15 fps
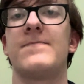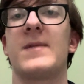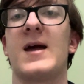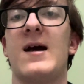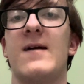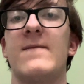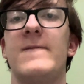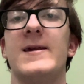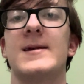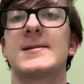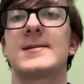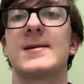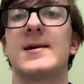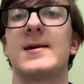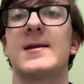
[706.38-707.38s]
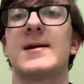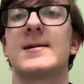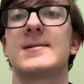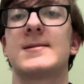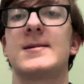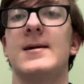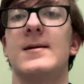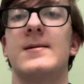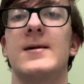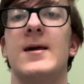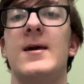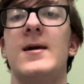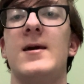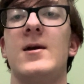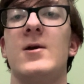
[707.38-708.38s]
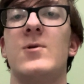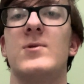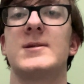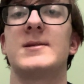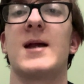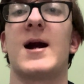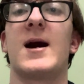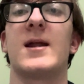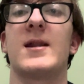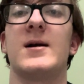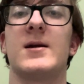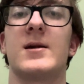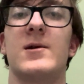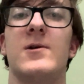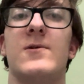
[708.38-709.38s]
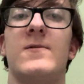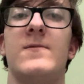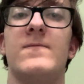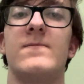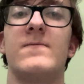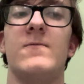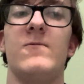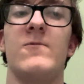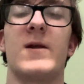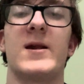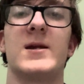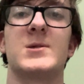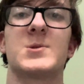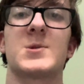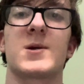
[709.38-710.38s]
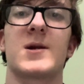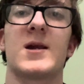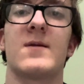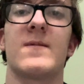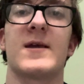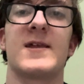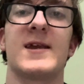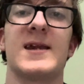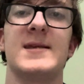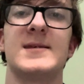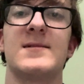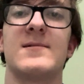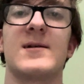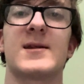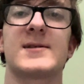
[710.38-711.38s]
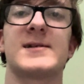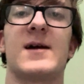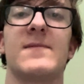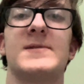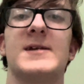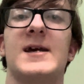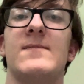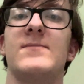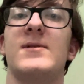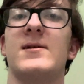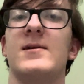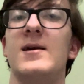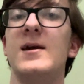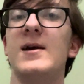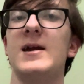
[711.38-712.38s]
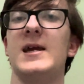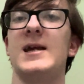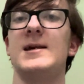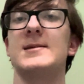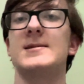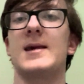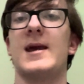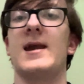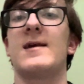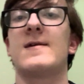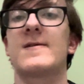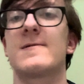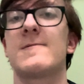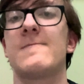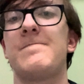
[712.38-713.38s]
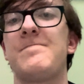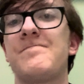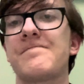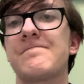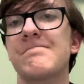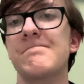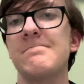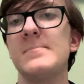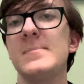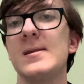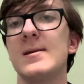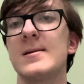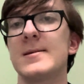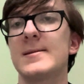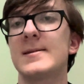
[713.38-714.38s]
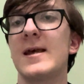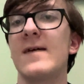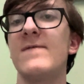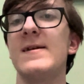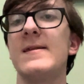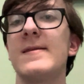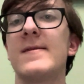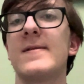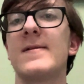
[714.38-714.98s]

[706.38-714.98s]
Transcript: obviously that still was not a good race for him. I think he still got a top 10, but he's 8th. 7th